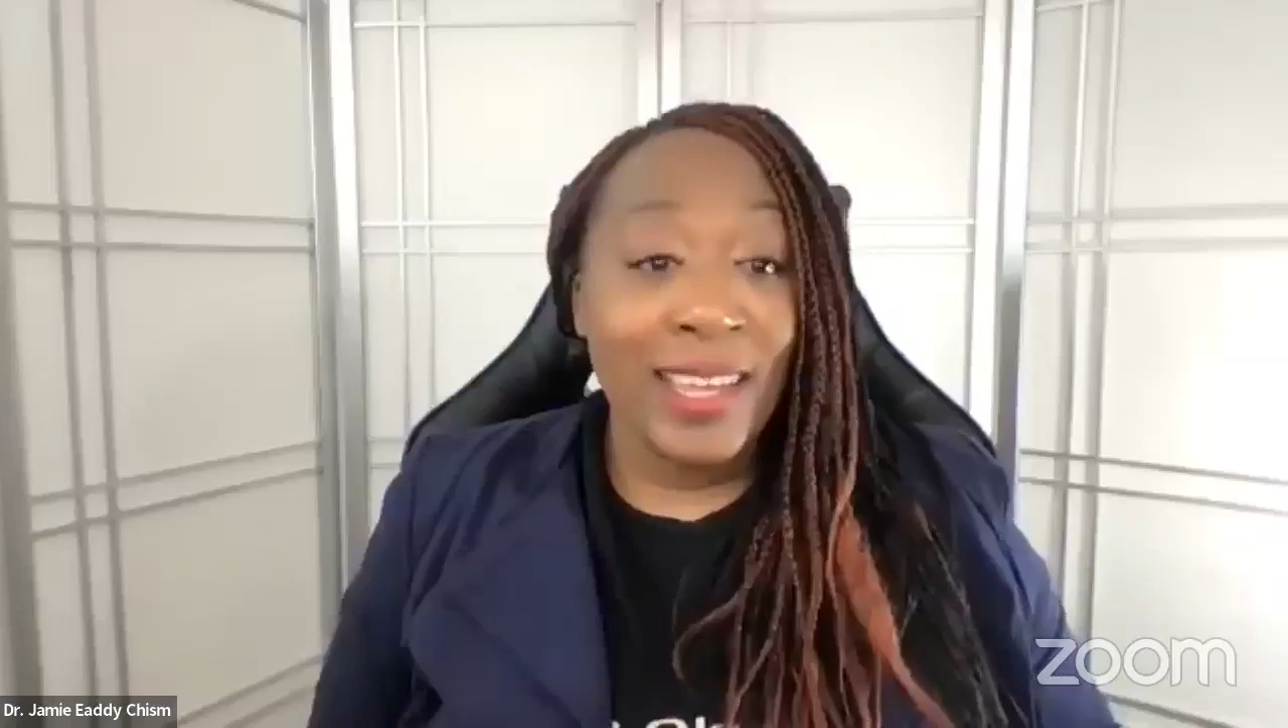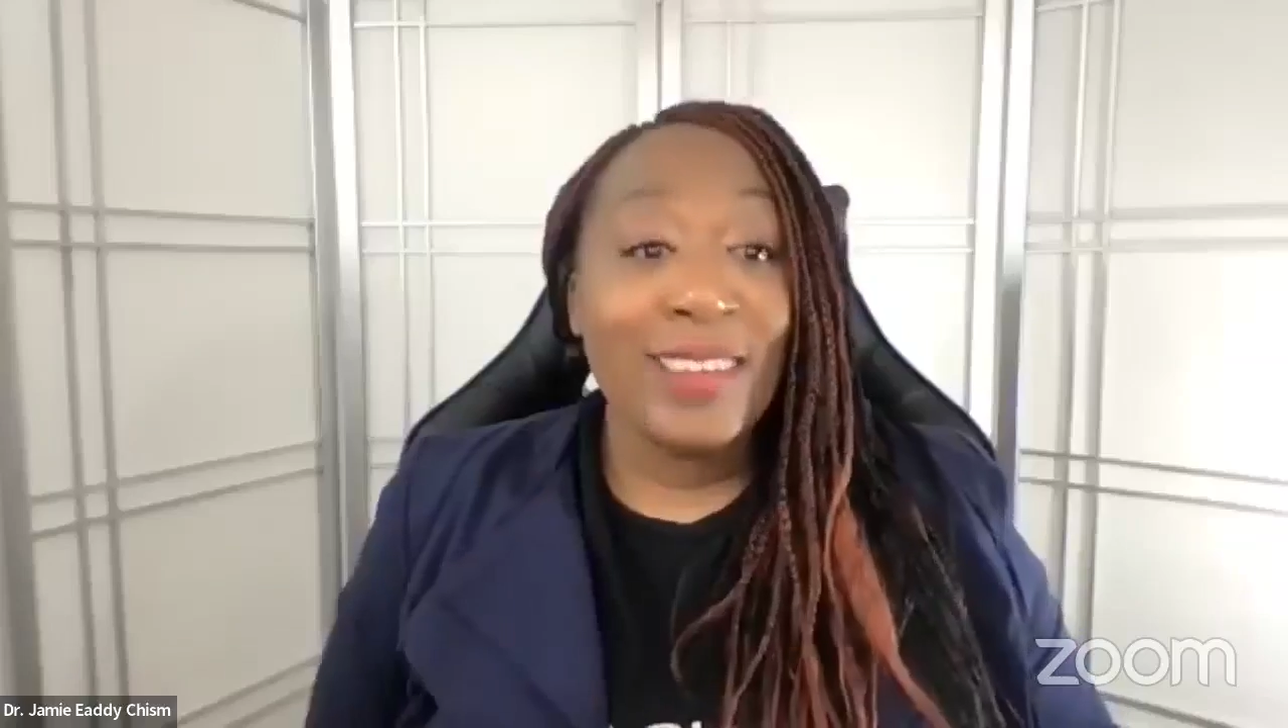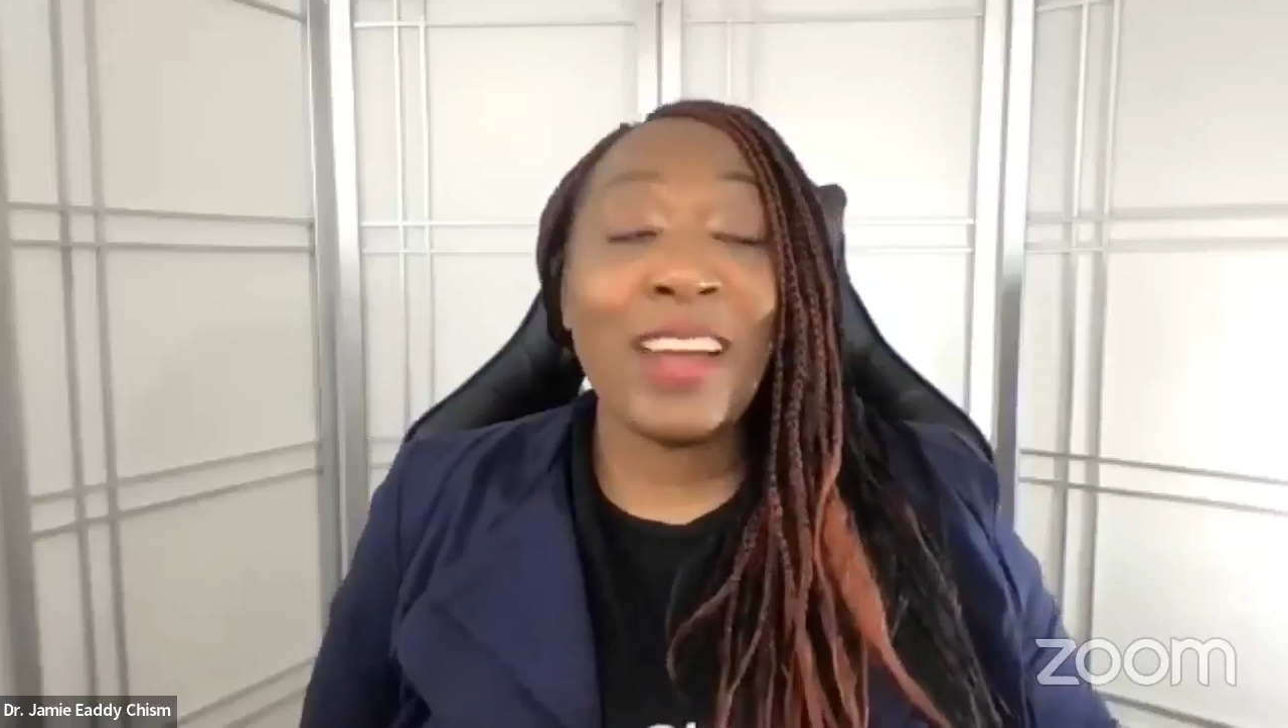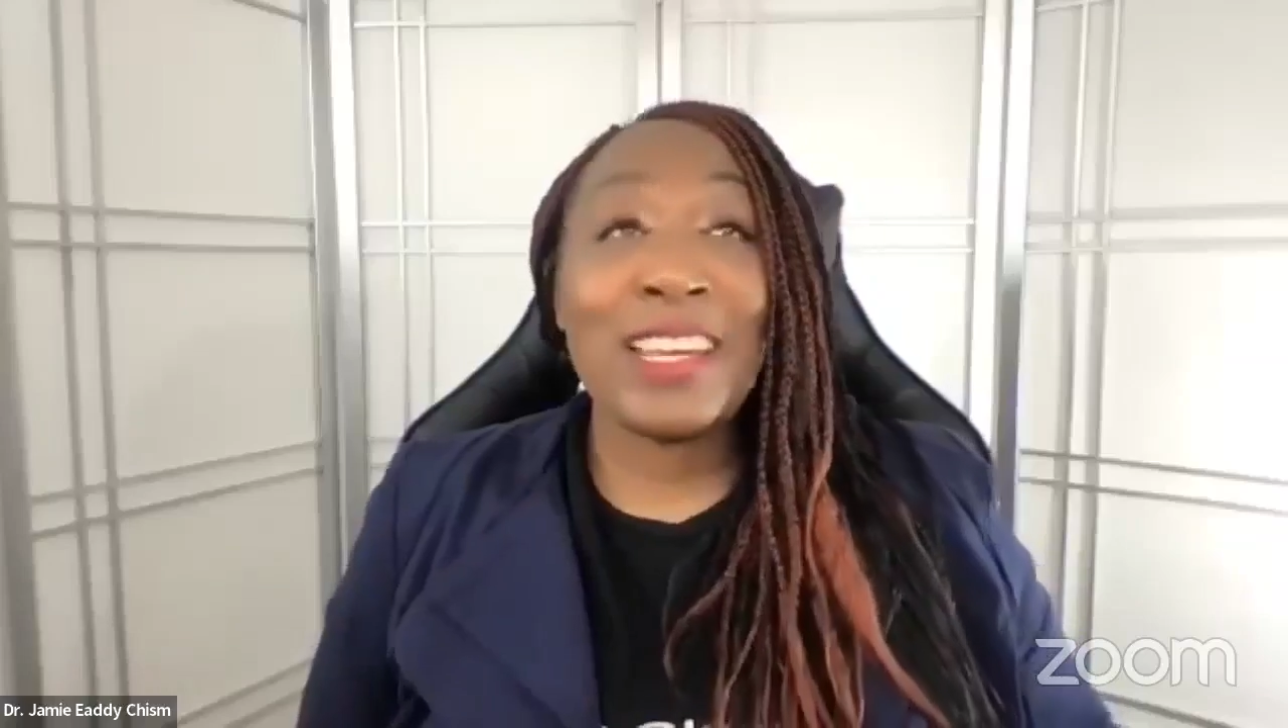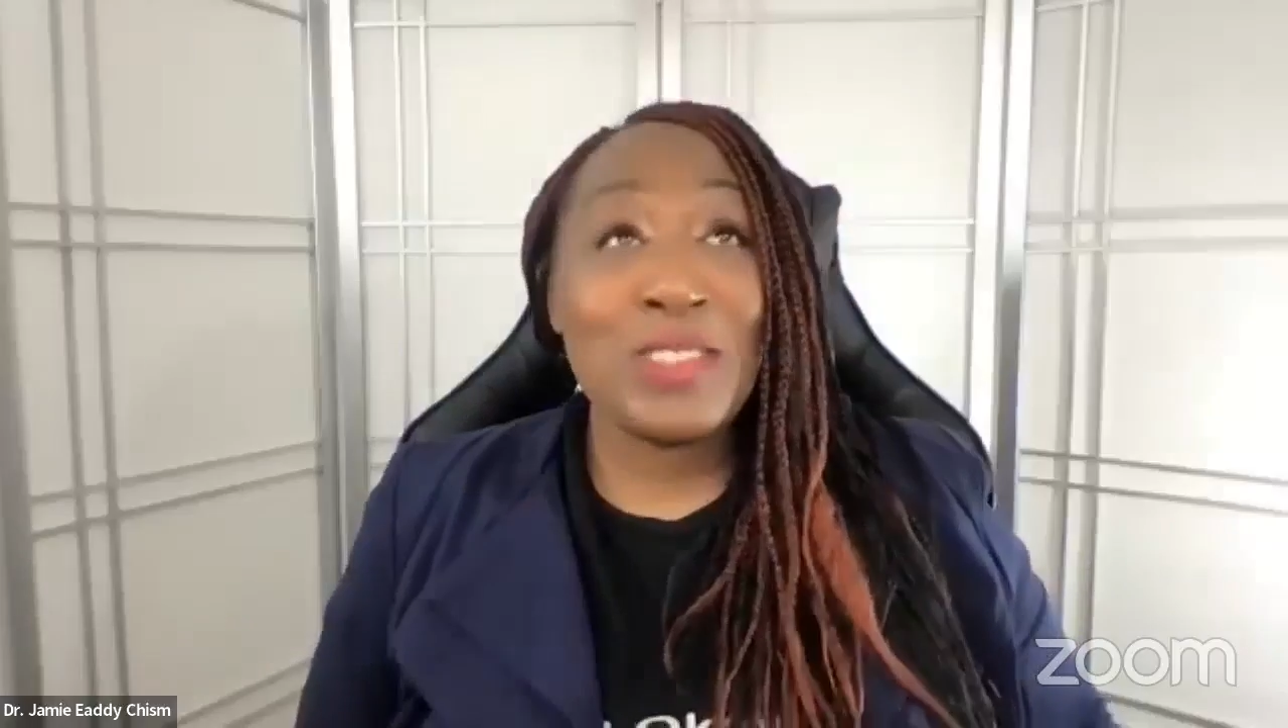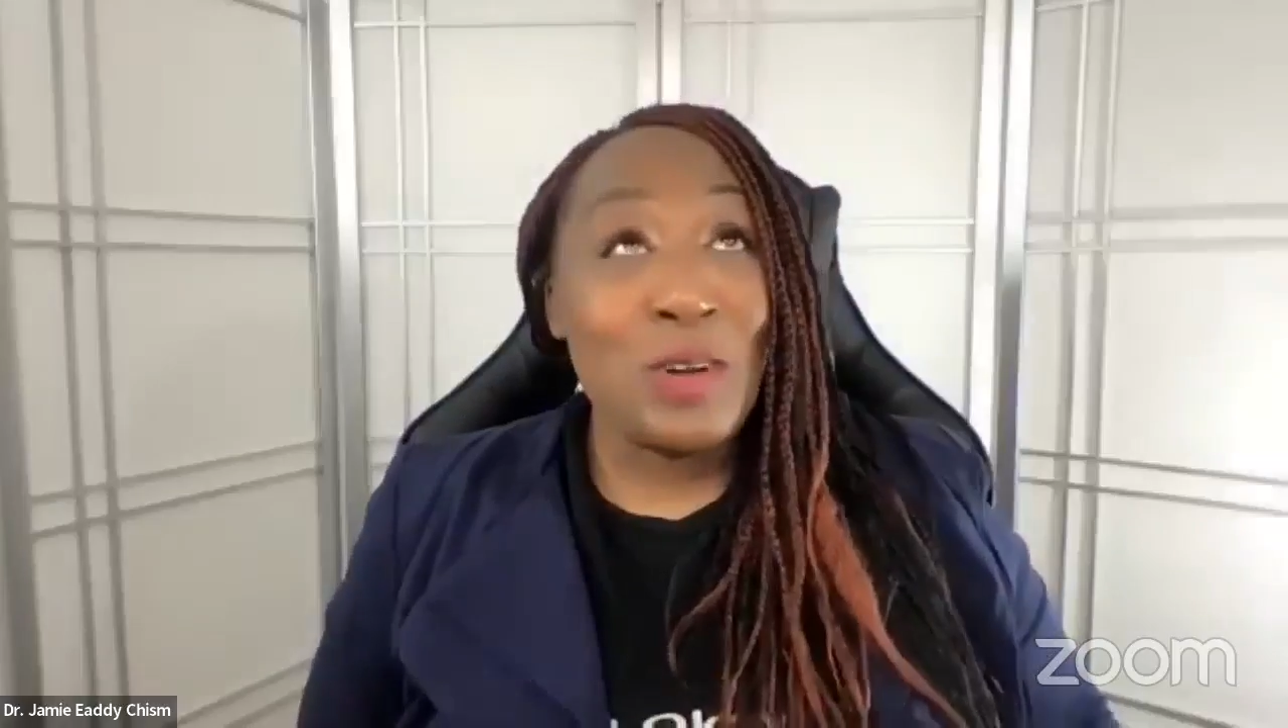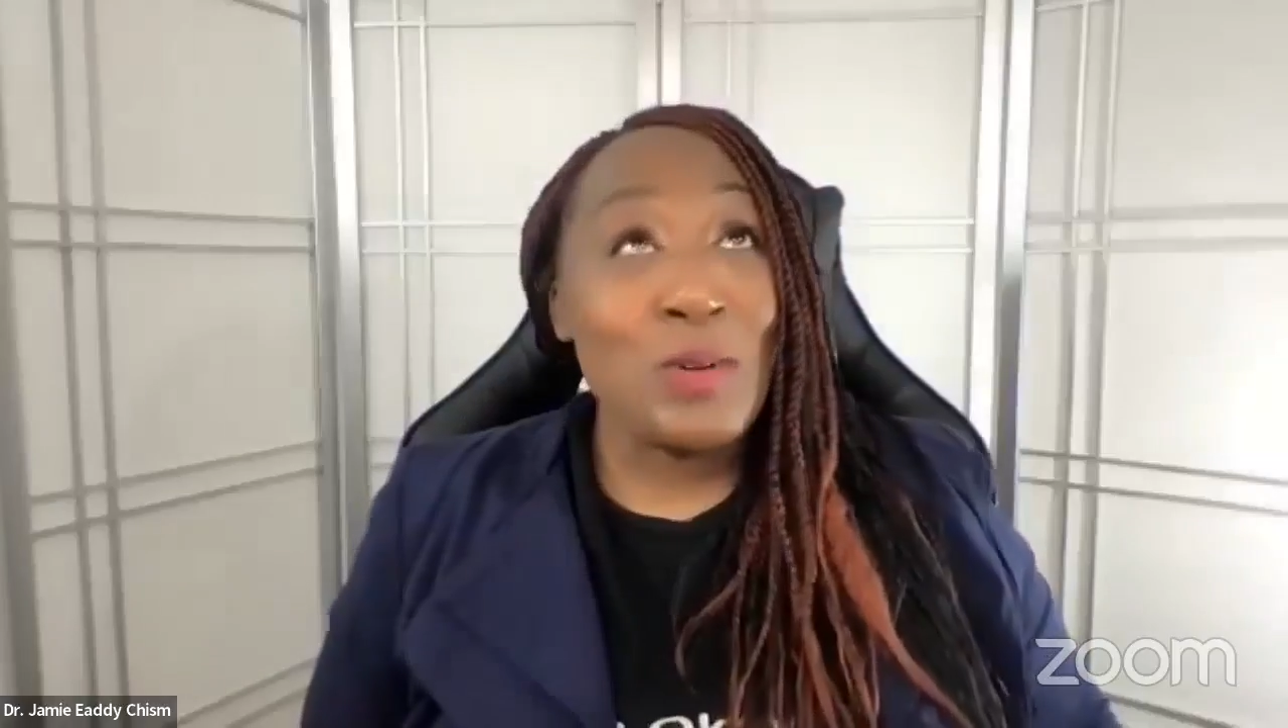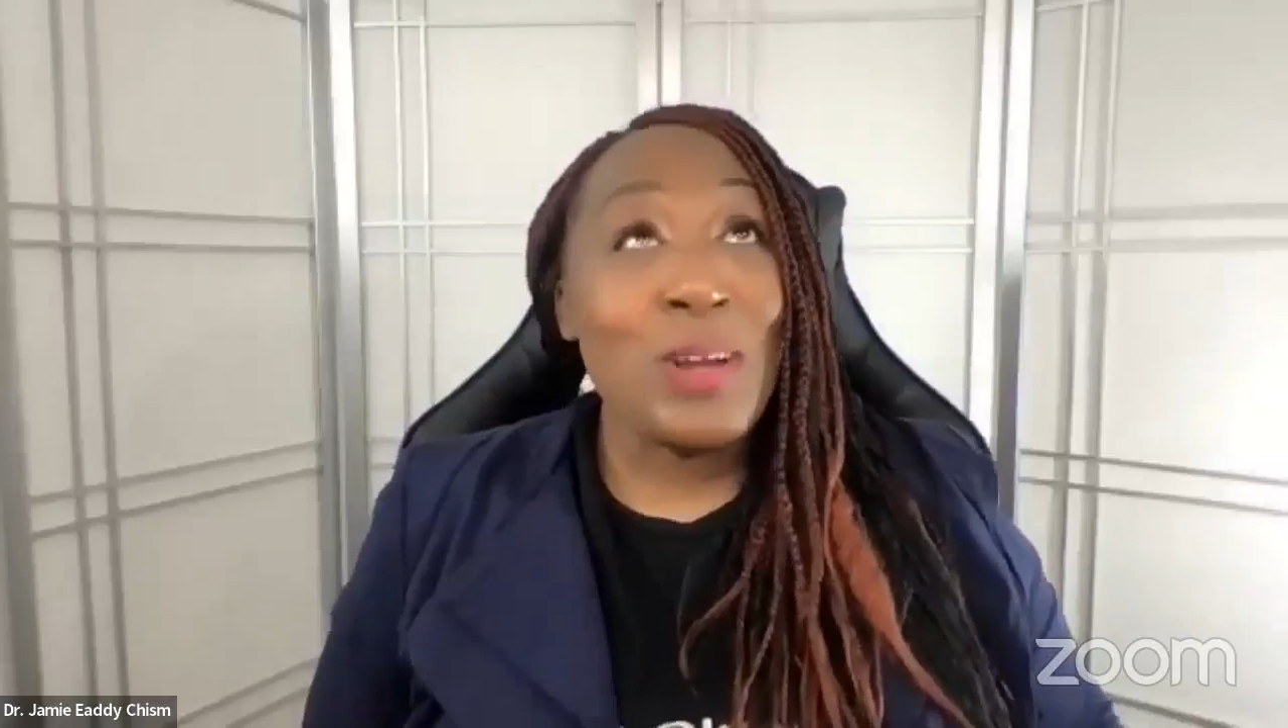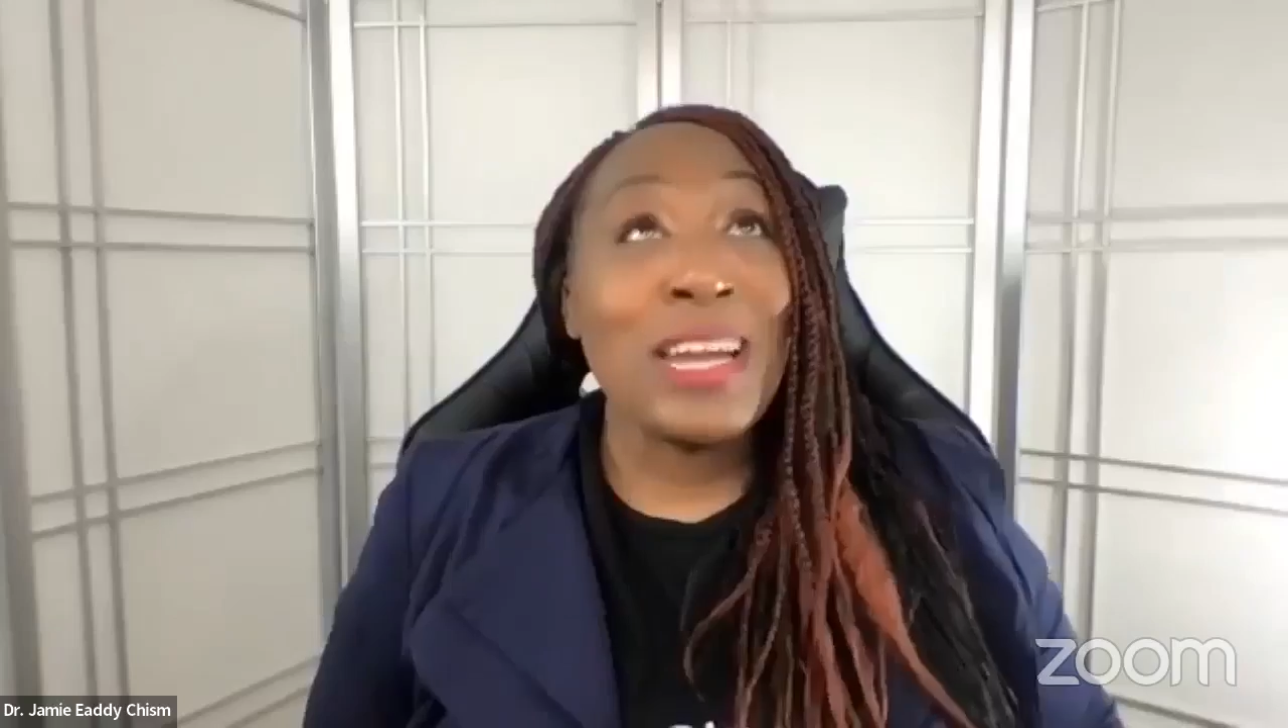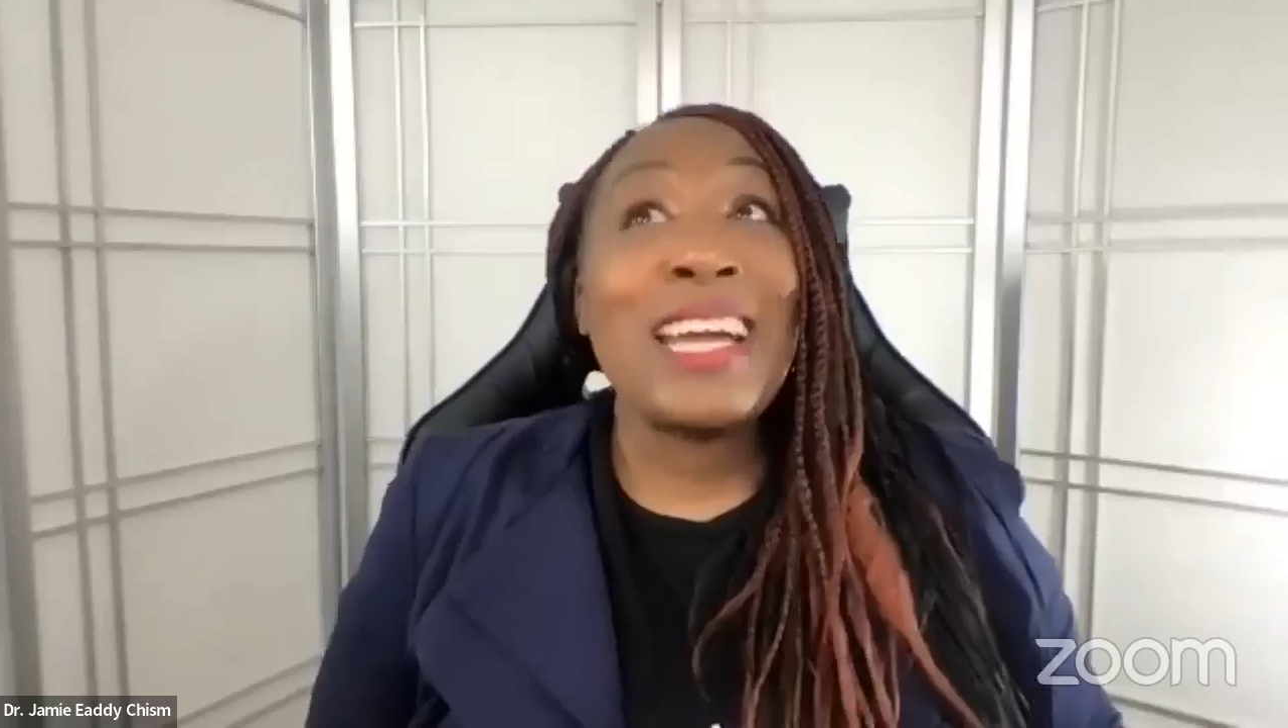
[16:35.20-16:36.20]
Right. So